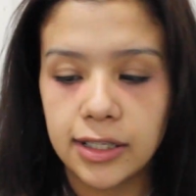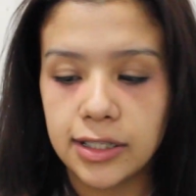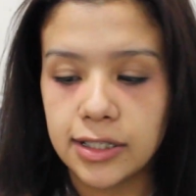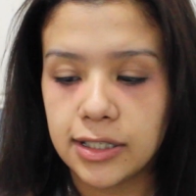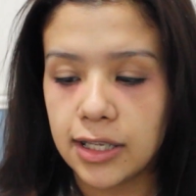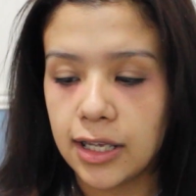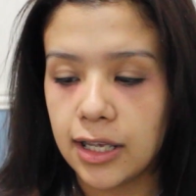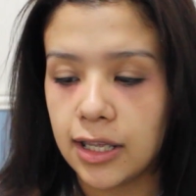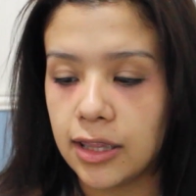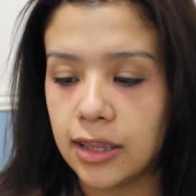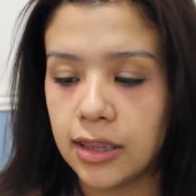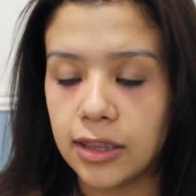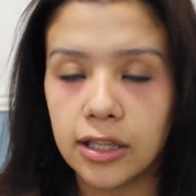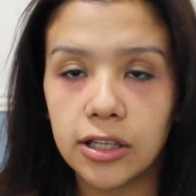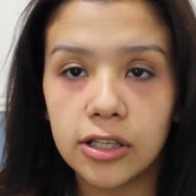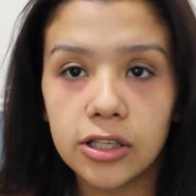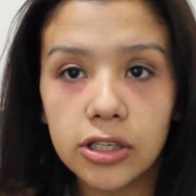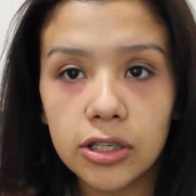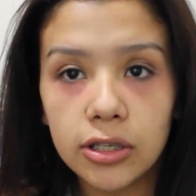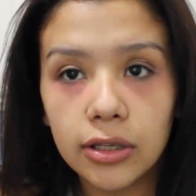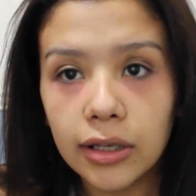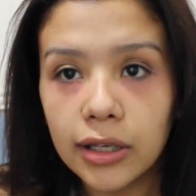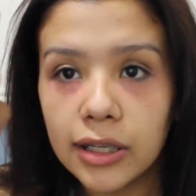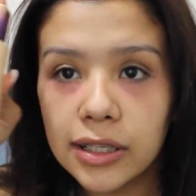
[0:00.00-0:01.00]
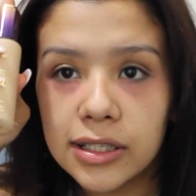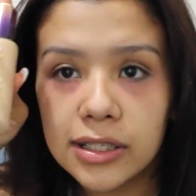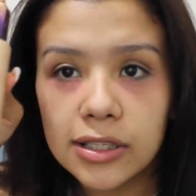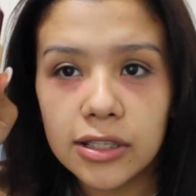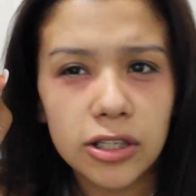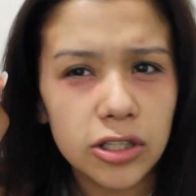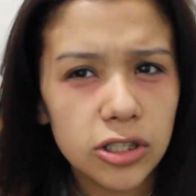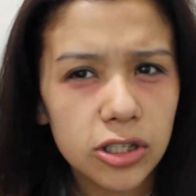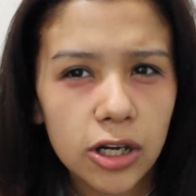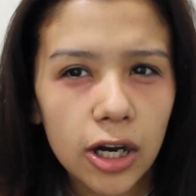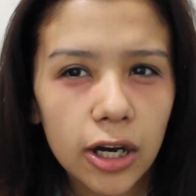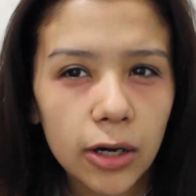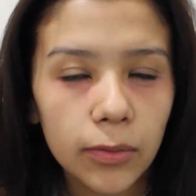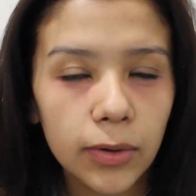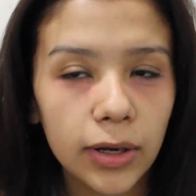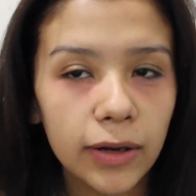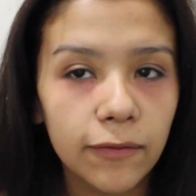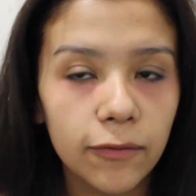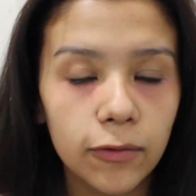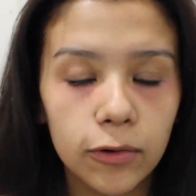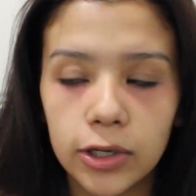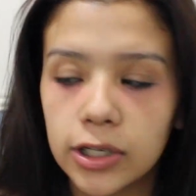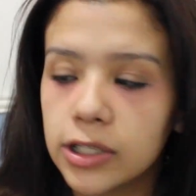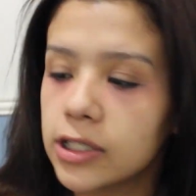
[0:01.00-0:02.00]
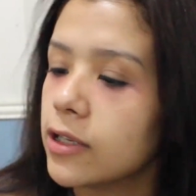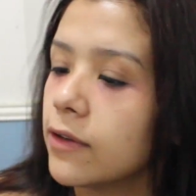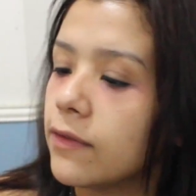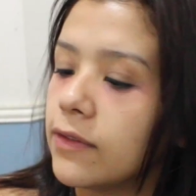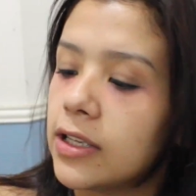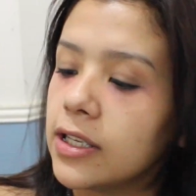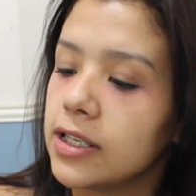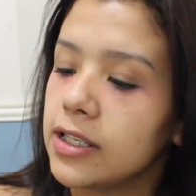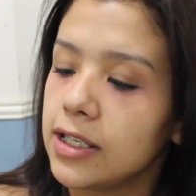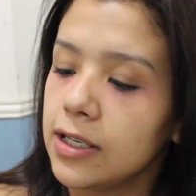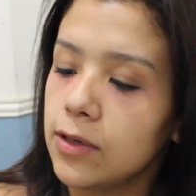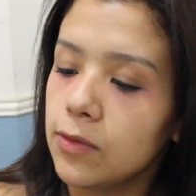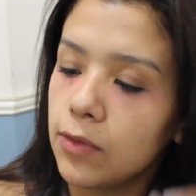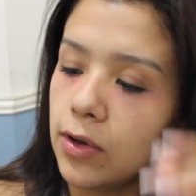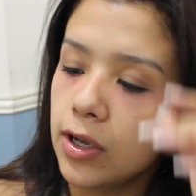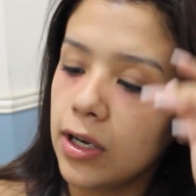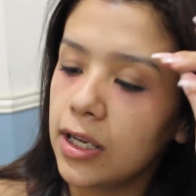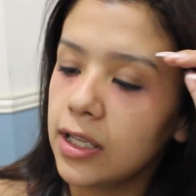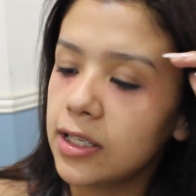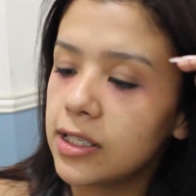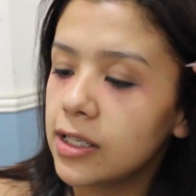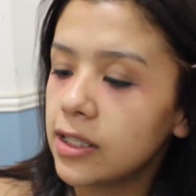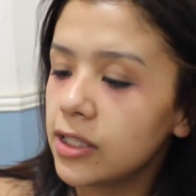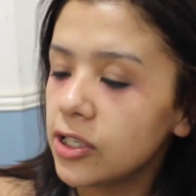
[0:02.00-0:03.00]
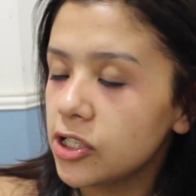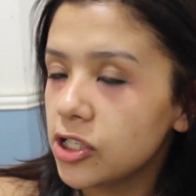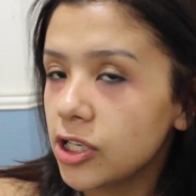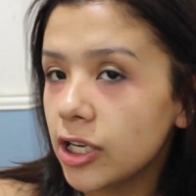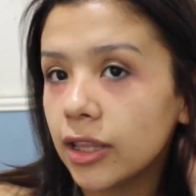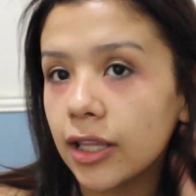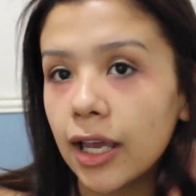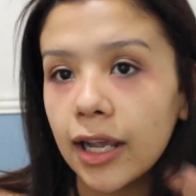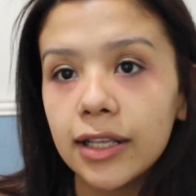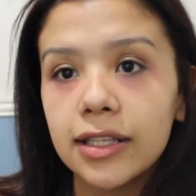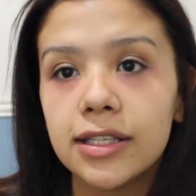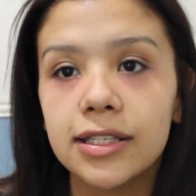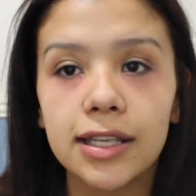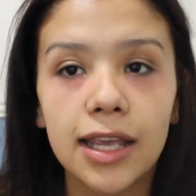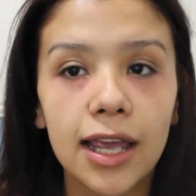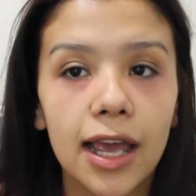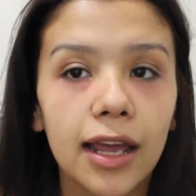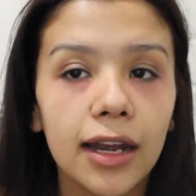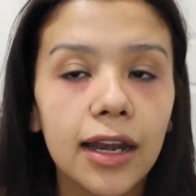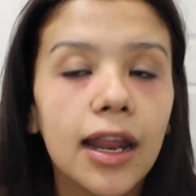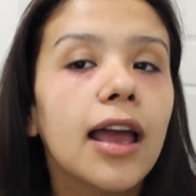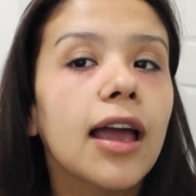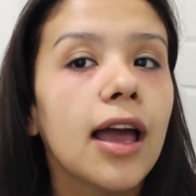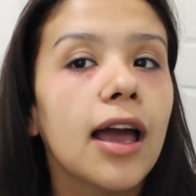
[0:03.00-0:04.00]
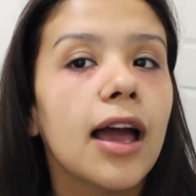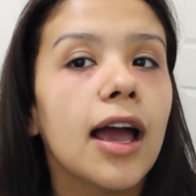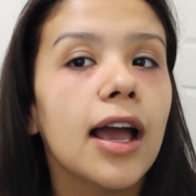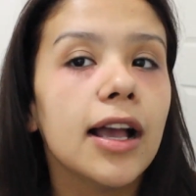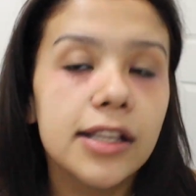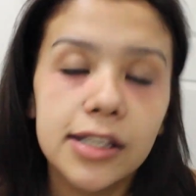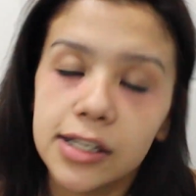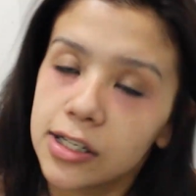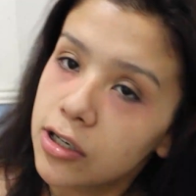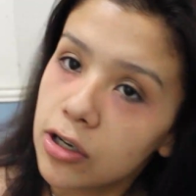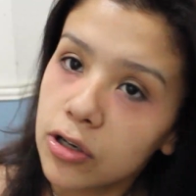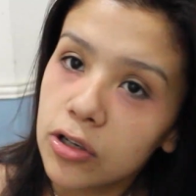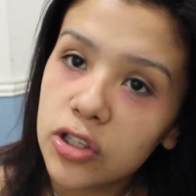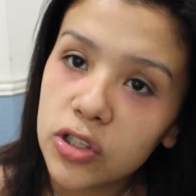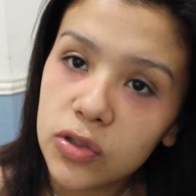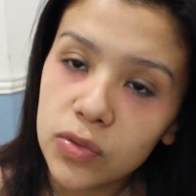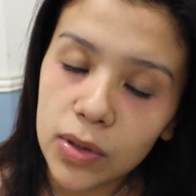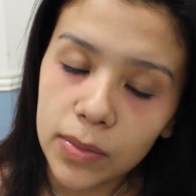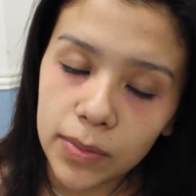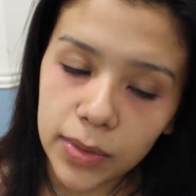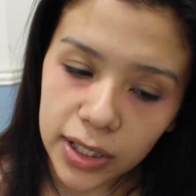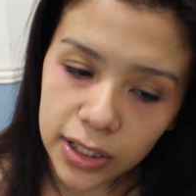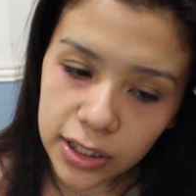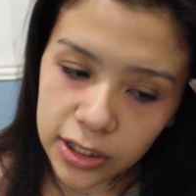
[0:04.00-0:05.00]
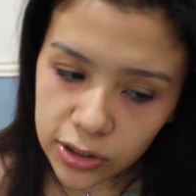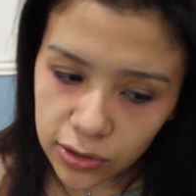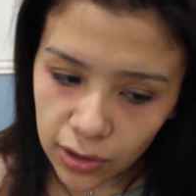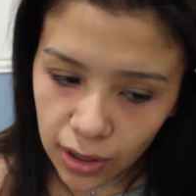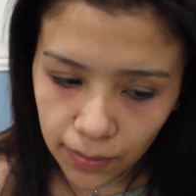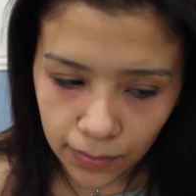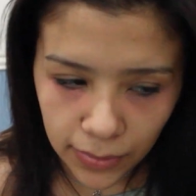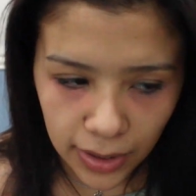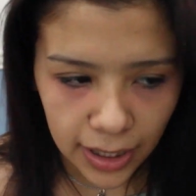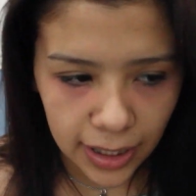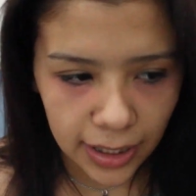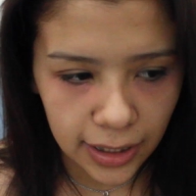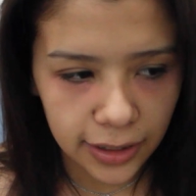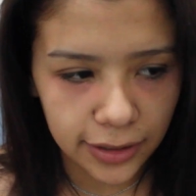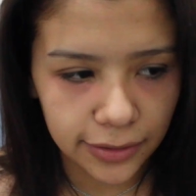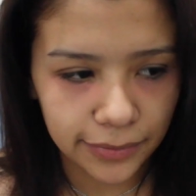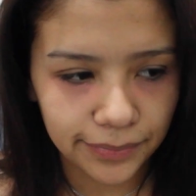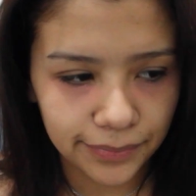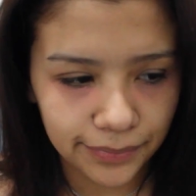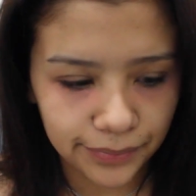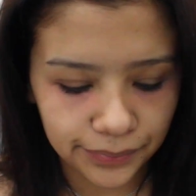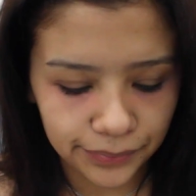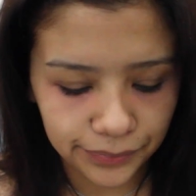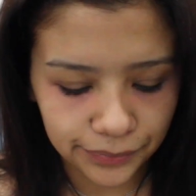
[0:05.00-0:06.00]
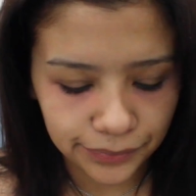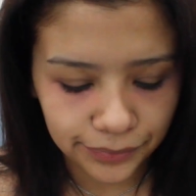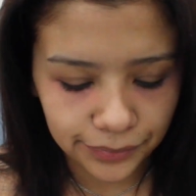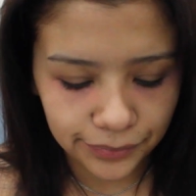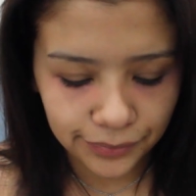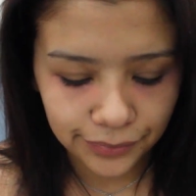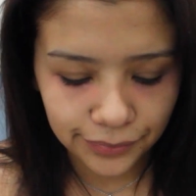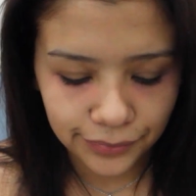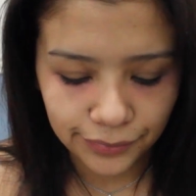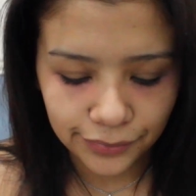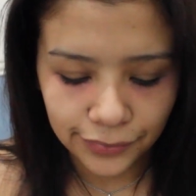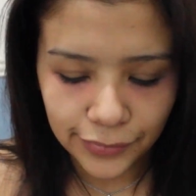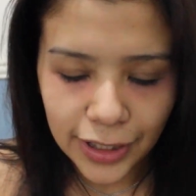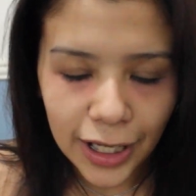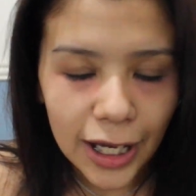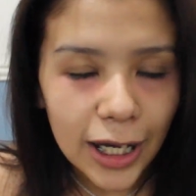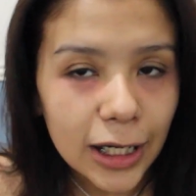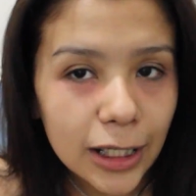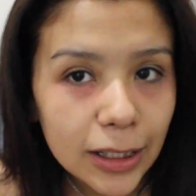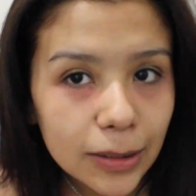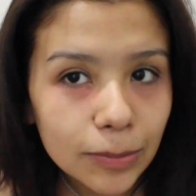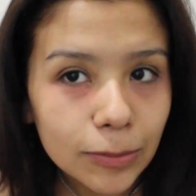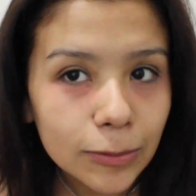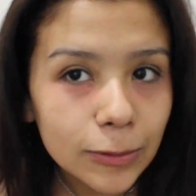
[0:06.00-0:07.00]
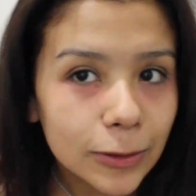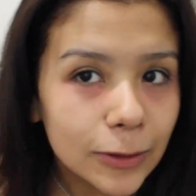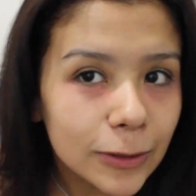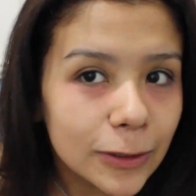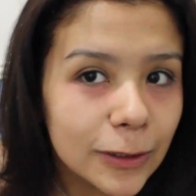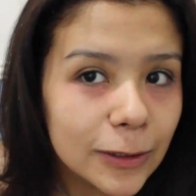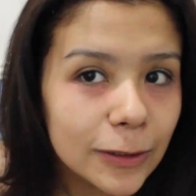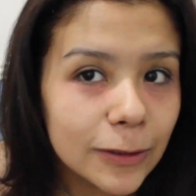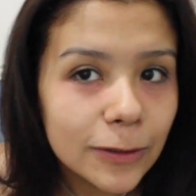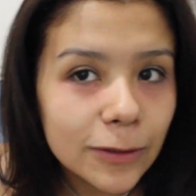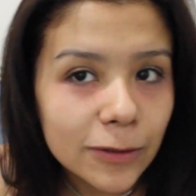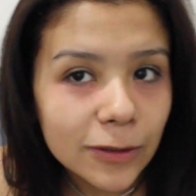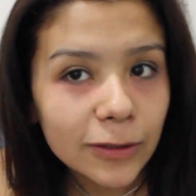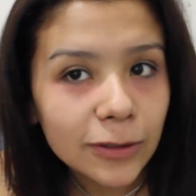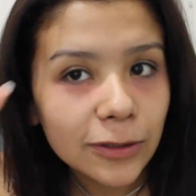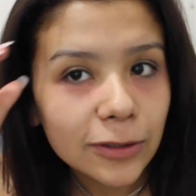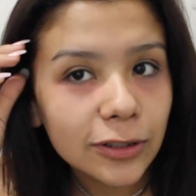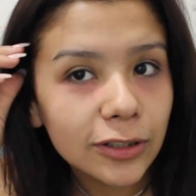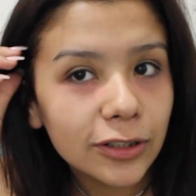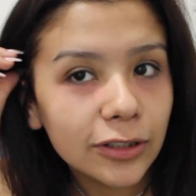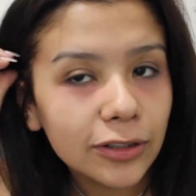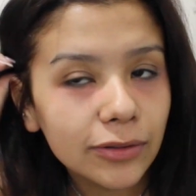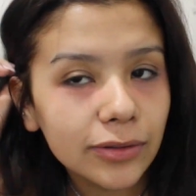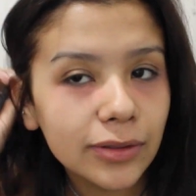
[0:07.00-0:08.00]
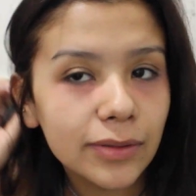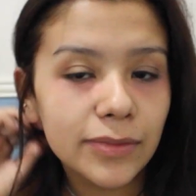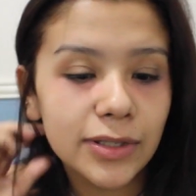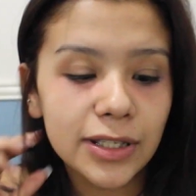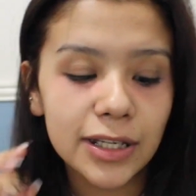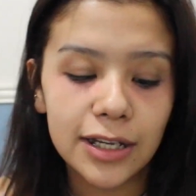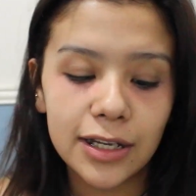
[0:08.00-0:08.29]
it's the Tarte Rainforest of the Sea one. It's in the shade Light Sand. I did go swimming, so I'm like a couple of shades darker, you know what I'm